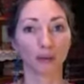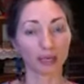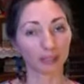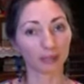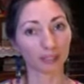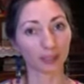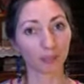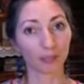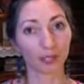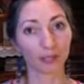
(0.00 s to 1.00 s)
at the
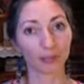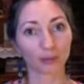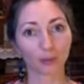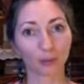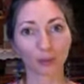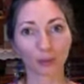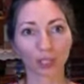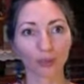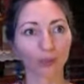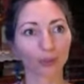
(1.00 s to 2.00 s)
same pace, because you
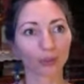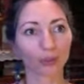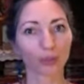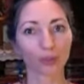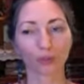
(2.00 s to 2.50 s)
really want